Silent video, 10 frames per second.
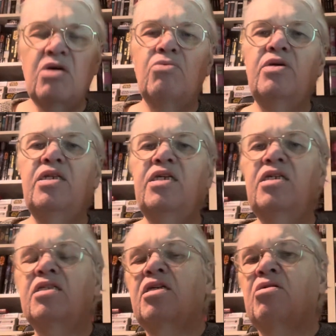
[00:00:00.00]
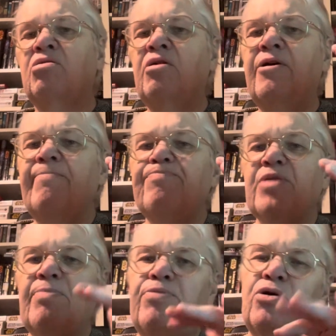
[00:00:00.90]
We need to
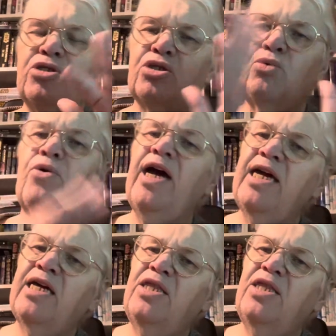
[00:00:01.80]
put away